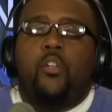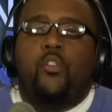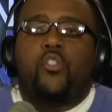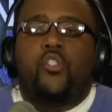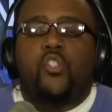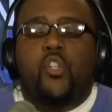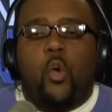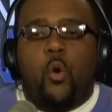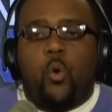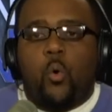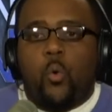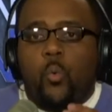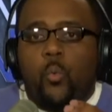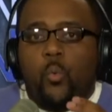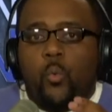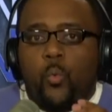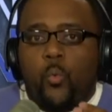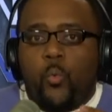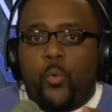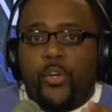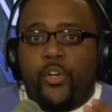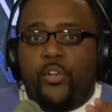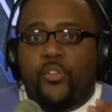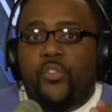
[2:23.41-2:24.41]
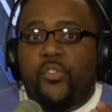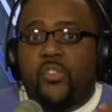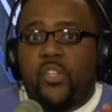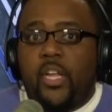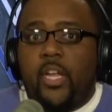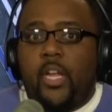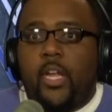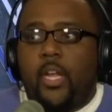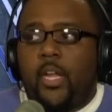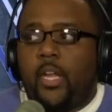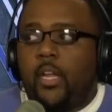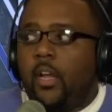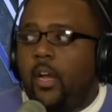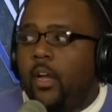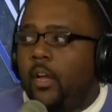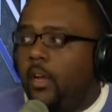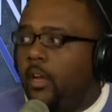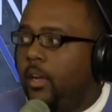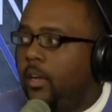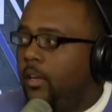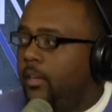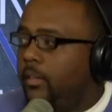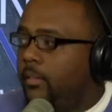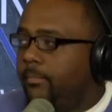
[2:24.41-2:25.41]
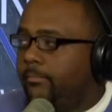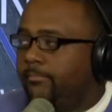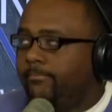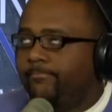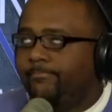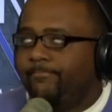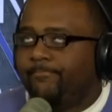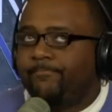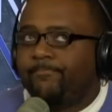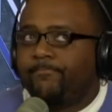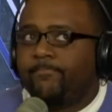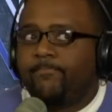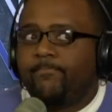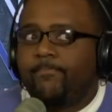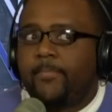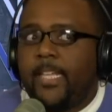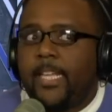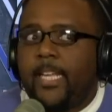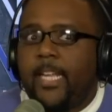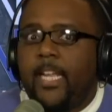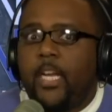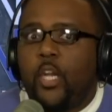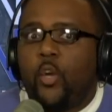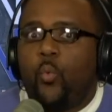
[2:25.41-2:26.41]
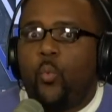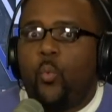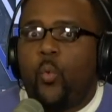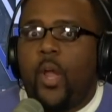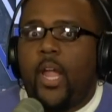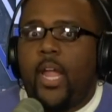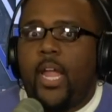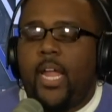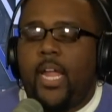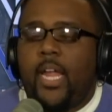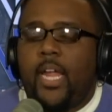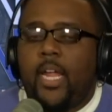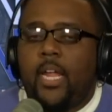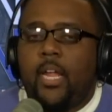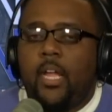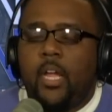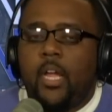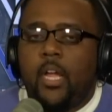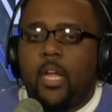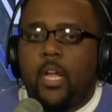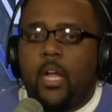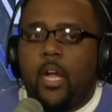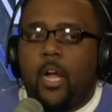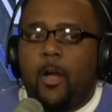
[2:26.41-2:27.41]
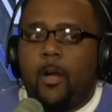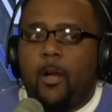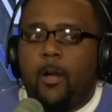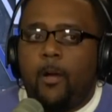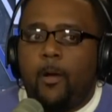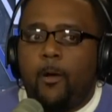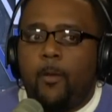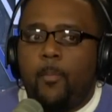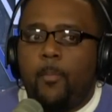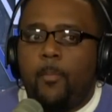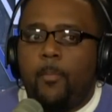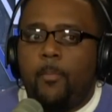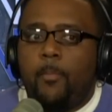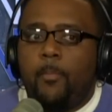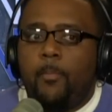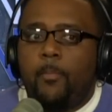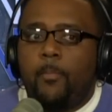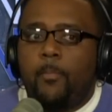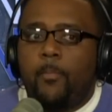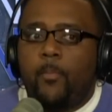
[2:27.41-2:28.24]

So we're seeing, in a way, um,